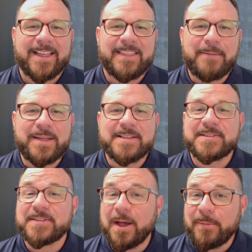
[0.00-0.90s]
That means
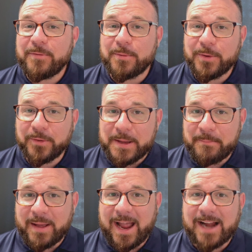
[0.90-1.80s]
some of the real
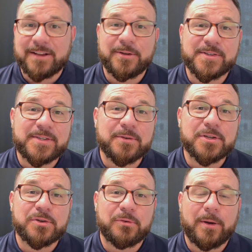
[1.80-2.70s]
impact could still
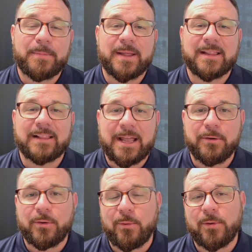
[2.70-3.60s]
show up in
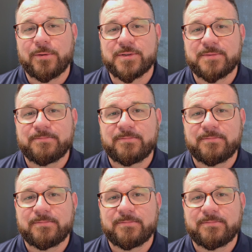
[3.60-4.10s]
later quarters.